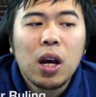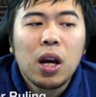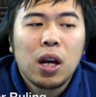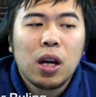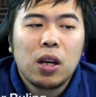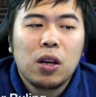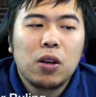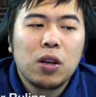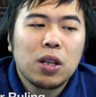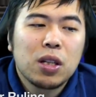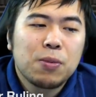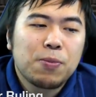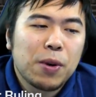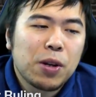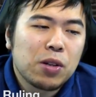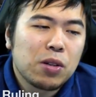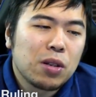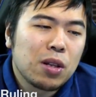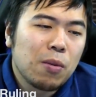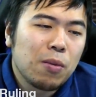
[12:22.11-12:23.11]
you can
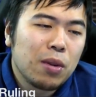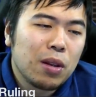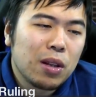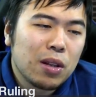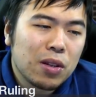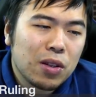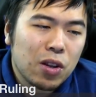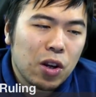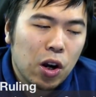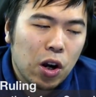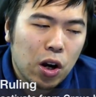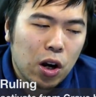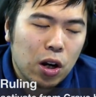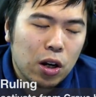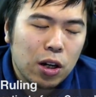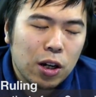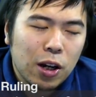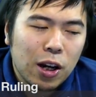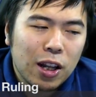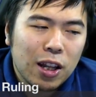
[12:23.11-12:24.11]
special summon this
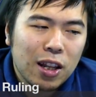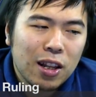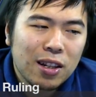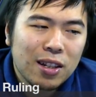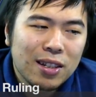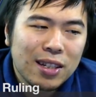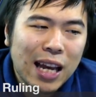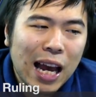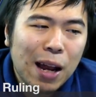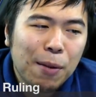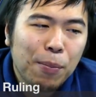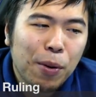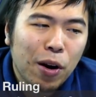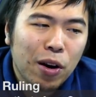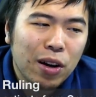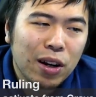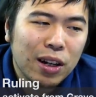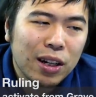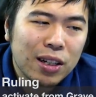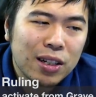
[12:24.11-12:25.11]
card. The sad
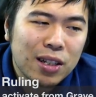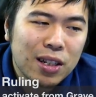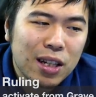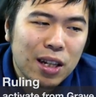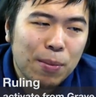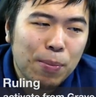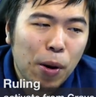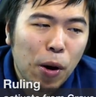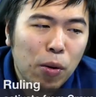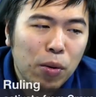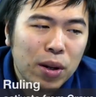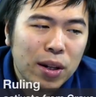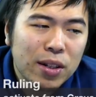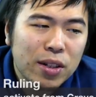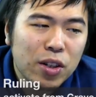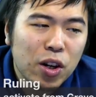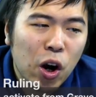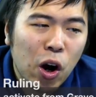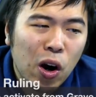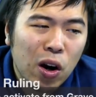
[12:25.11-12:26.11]
part is the opponent's
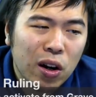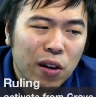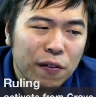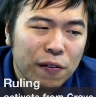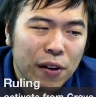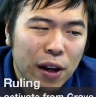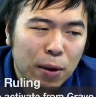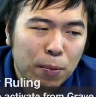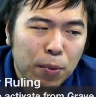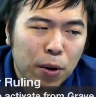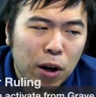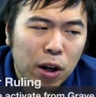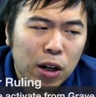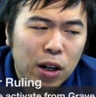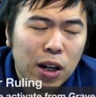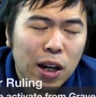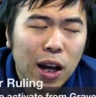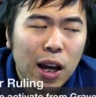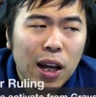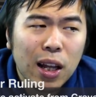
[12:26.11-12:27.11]
card effect part.
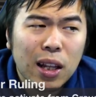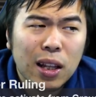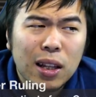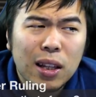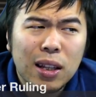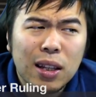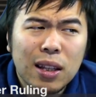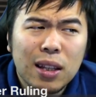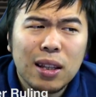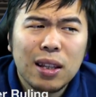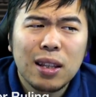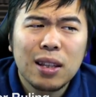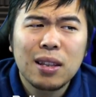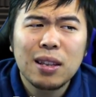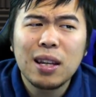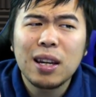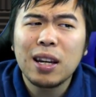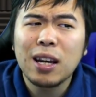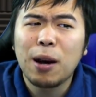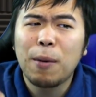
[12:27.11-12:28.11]
The
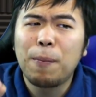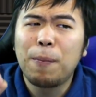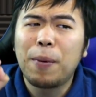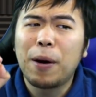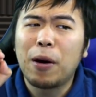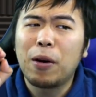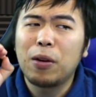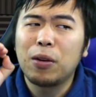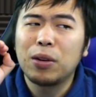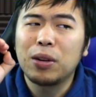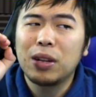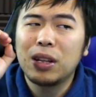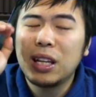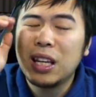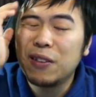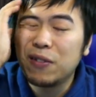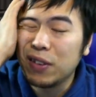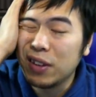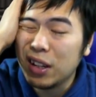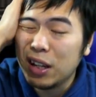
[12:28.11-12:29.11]
thing about
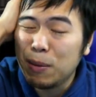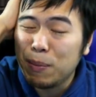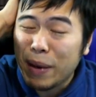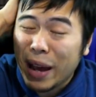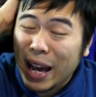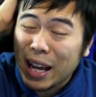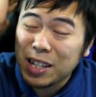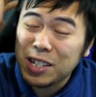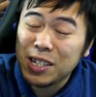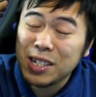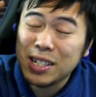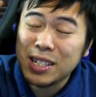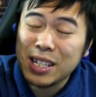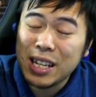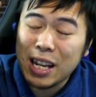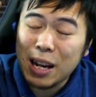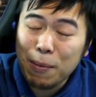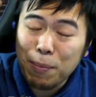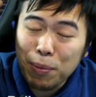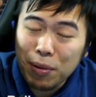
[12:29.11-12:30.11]
Evenly Matched is
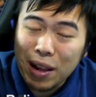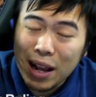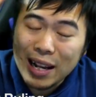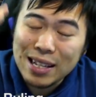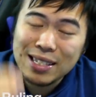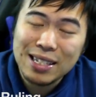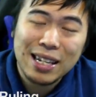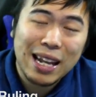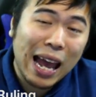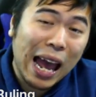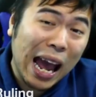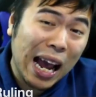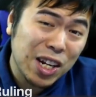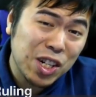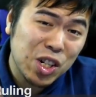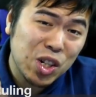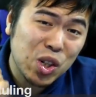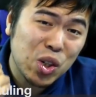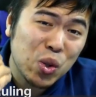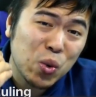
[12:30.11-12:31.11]
it applies an
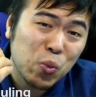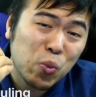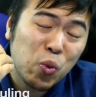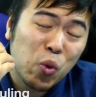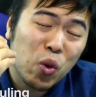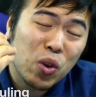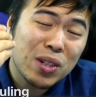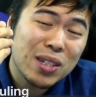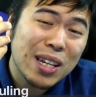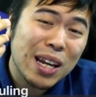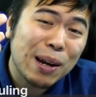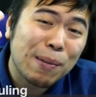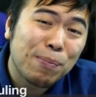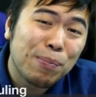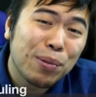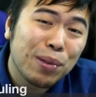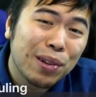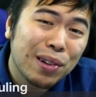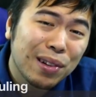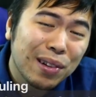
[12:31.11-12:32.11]
action towards a
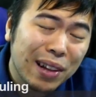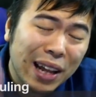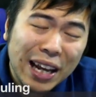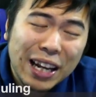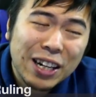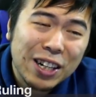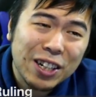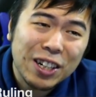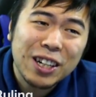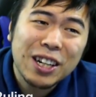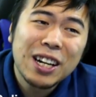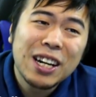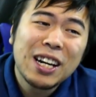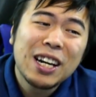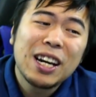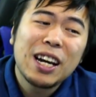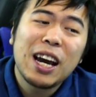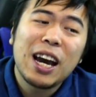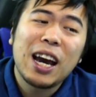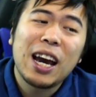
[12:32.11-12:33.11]
player,
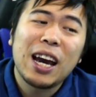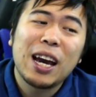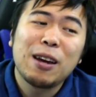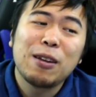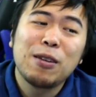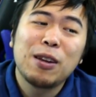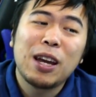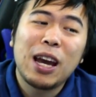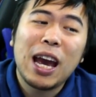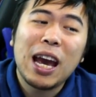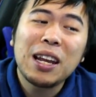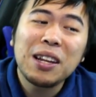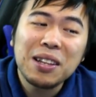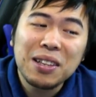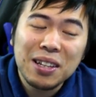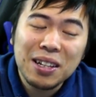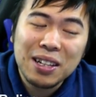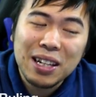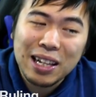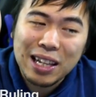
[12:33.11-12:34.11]
and
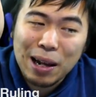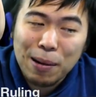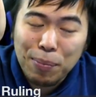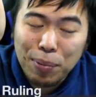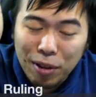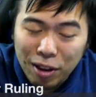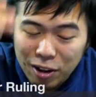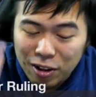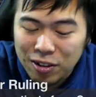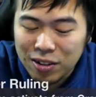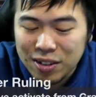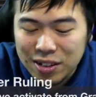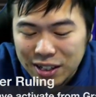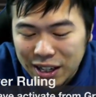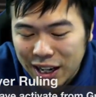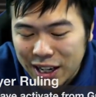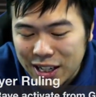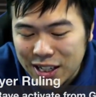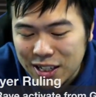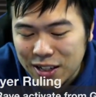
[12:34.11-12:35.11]
anything that that player
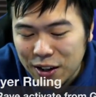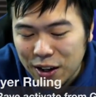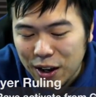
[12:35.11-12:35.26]
does